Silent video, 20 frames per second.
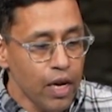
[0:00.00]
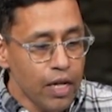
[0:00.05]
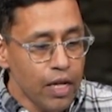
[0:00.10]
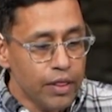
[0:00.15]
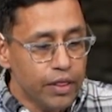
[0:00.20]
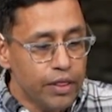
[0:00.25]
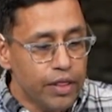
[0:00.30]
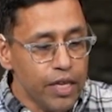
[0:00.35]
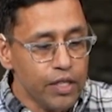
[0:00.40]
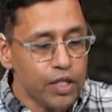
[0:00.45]

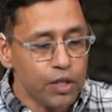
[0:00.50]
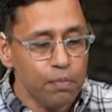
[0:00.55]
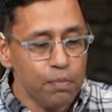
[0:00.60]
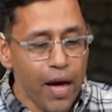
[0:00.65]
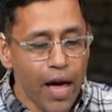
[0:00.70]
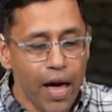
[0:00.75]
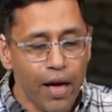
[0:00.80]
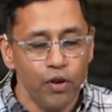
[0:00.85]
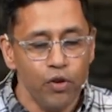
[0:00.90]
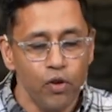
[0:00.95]
this
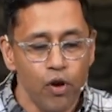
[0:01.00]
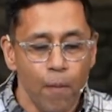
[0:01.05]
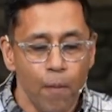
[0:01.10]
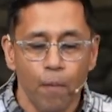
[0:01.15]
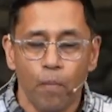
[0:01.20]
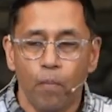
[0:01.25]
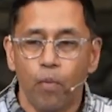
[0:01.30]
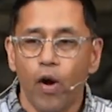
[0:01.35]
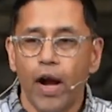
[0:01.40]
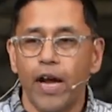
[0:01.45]
man who
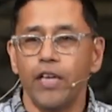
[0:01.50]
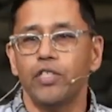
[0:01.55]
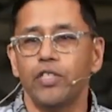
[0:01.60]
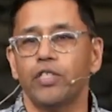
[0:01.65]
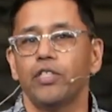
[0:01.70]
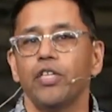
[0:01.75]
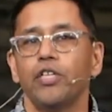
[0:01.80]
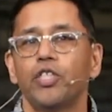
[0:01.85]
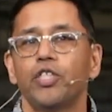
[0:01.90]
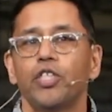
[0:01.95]
embraced
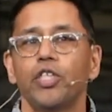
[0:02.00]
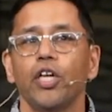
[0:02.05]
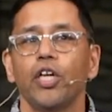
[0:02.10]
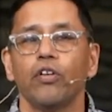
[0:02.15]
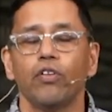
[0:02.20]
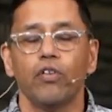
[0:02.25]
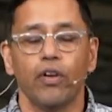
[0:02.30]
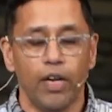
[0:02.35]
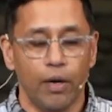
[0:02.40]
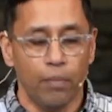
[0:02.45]
the
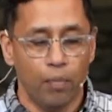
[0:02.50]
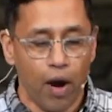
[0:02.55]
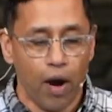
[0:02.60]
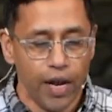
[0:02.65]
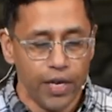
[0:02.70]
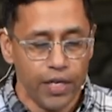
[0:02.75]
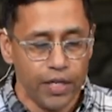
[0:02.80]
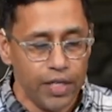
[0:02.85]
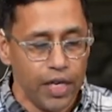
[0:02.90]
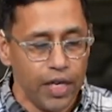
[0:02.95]
children and
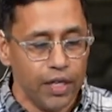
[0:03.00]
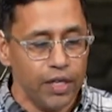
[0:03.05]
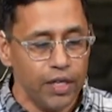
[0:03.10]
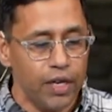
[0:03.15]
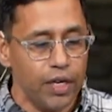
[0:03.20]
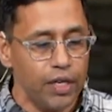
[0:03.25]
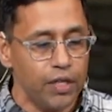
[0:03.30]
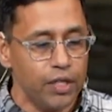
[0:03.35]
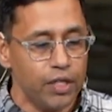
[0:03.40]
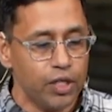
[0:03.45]
brought
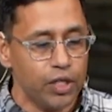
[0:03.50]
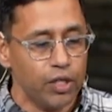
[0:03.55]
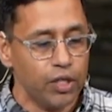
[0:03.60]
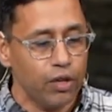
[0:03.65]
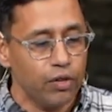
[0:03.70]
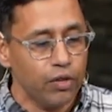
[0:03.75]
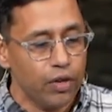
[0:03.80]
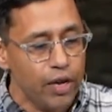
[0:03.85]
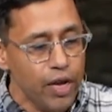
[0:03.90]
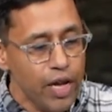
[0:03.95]
dignity to
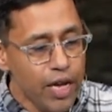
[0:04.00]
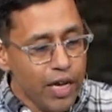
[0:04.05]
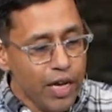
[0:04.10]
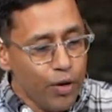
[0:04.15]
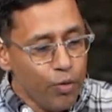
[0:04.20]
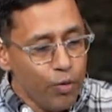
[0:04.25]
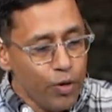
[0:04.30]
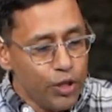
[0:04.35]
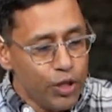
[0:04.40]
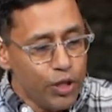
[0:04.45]
children. It
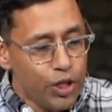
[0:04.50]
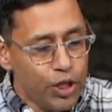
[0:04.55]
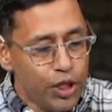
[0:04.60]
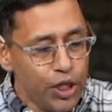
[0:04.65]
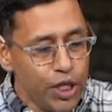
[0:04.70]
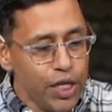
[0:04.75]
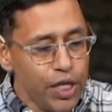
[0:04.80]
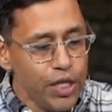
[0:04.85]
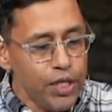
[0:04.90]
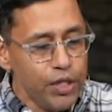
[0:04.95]
was
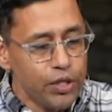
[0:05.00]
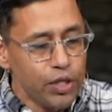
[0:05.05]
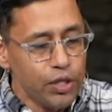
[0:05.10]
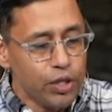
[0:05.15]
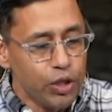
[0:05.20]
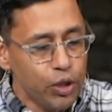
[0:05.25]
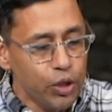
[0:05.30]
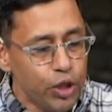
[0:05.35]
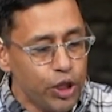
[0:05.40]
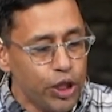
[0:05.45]
Jesus
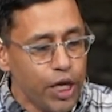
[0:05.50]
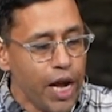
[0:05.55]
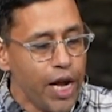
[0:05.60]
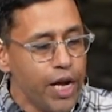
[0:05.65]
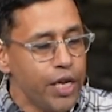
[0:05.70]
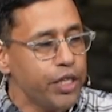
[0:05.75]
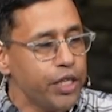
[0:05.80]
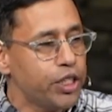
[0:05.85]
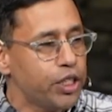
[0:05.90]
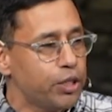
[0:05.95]
who
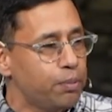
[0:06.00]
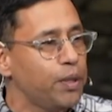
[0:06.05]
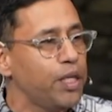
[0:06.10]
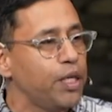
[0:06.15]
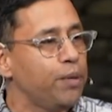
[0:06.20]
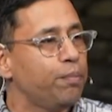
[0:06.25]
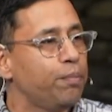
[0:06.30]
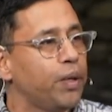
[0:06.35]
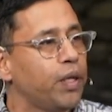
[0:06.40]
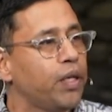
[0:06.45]
changed
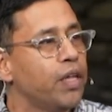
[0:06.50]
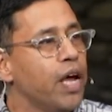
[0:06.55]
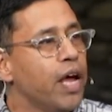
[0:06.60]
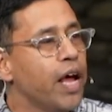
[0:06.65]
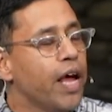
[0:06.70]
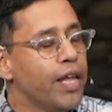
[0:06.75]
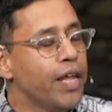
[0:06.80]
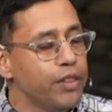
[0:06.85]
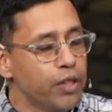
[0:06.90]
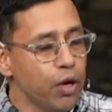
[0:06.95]
people,
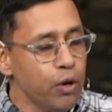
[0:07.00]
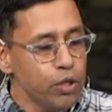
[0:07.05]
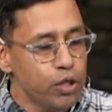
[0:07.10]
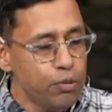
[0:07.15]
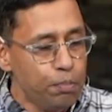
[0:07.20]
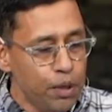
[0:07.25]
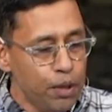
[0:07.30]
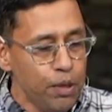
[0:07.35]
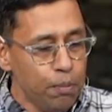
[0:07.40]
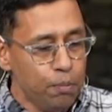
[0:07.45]
and those
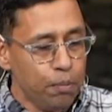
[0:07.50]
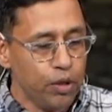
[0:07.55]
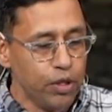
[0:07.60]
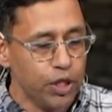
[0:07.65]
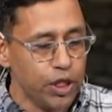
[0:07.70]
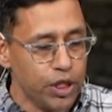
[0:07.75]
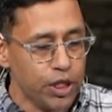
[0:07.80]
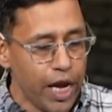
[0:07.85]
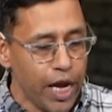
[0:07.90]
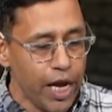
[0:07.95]
people
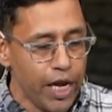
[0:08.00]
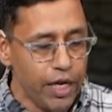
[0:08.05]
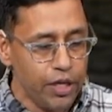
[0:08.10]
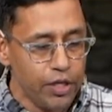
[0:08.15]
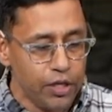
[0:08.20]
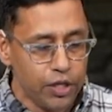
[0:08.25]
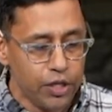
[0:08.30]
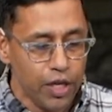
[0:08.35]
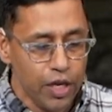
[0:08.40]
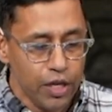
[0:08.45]

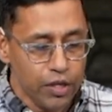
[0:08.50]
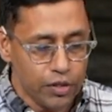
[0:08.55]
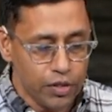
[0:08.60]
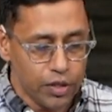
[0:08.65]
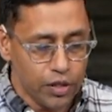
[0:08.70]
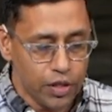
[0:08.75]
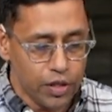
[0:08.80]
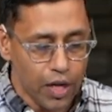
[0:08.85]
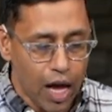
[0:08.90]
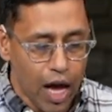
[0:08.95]
changed
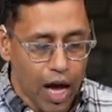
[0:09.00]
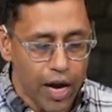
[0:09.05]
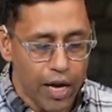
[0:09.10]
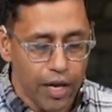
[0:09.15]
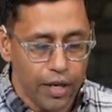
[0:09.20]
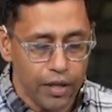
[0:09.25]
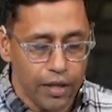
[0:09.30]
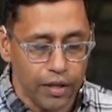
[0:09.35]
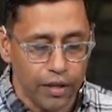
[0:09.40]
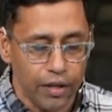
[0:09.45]

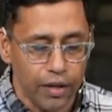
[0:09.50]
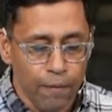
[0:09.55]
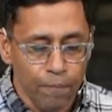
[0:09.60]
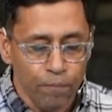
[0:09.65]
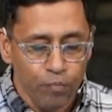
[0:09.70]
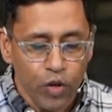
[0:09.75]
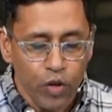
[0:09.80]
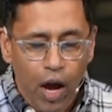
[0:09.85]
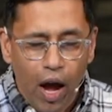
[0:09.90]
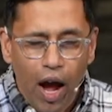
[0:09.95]
society.
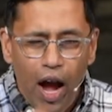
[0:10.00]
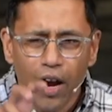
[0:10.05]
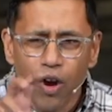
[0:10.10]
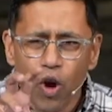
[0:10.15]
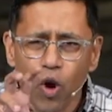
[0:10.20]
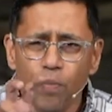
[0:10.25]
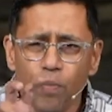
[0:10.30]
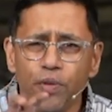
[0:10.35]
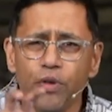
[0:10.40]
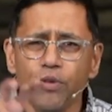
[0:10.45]
I
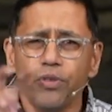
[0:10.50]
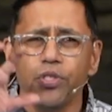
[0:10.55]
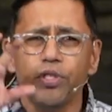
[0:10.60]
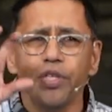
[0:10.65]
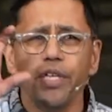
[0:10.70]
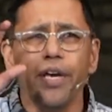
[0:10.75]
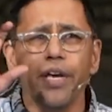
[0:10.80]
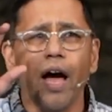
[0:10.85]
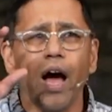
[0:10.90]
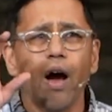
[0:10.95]
hope you
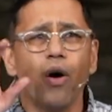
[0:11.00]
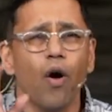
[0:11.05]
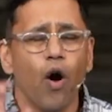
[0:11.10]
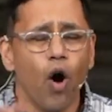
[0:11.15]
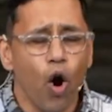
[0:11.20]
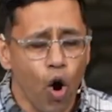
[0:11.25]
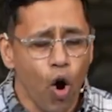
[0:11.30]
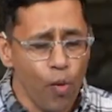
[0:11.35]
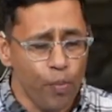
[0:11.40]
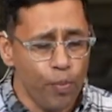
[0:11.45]
see how
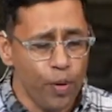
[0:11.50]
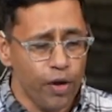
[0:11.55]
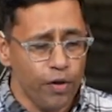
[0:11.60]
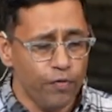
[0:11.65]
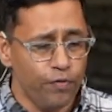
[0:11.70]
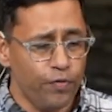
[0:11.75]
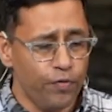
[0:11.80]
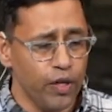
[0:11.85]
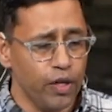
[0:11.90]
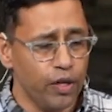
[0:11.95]
hope
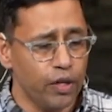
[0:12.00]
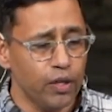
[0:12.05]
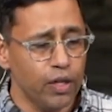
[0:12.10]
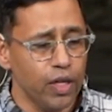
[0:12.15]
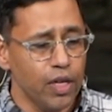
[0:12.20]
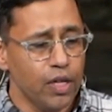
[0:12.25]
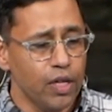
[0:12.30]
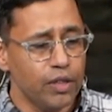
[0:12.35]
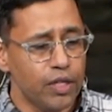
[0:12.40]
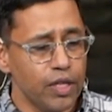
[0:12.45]
filled
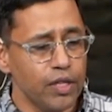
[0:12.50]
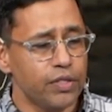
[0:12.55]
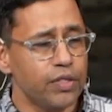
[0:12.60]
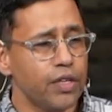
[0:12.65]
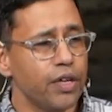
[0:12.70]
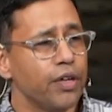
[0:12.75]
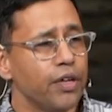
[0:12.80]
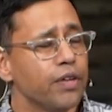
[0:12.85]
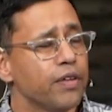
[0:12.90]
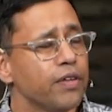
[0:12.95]
this
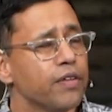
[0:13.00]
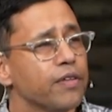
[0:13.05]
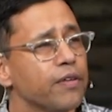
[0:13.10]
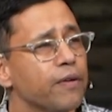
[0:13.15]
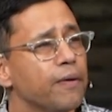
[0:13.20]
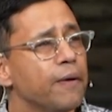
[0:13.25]
is.